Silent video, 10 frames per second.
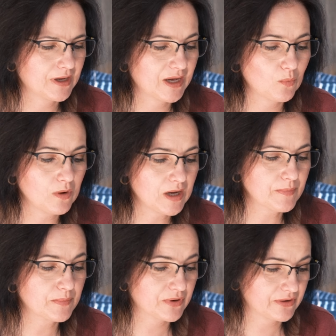I woke
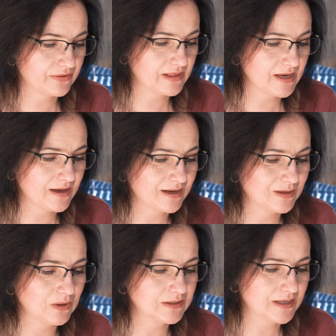up briefly
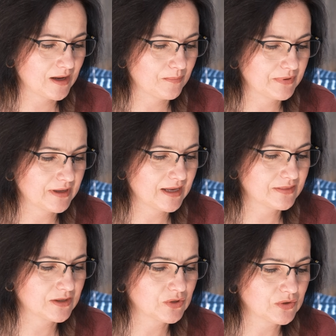and looked up
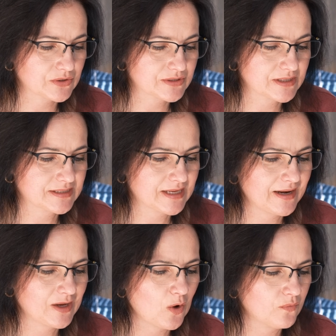at the nurse
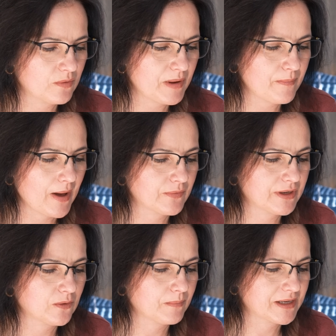standing over me,
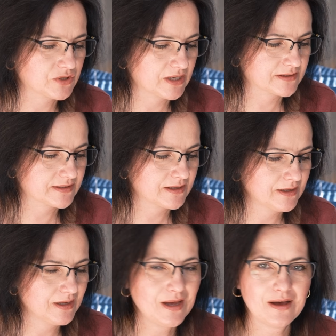pounding on my chest.
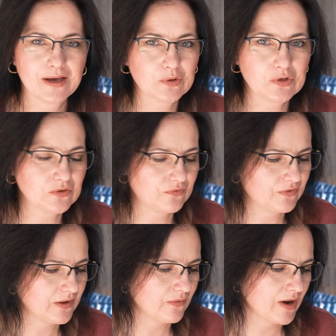I could not
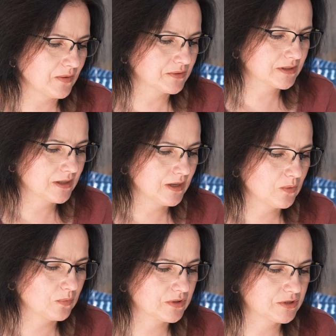figure out
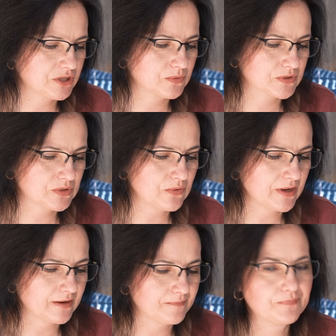what she was
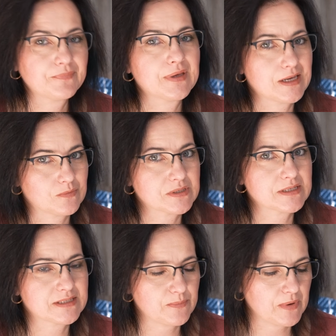doing. It was a
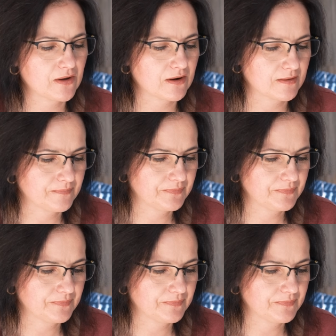C P R.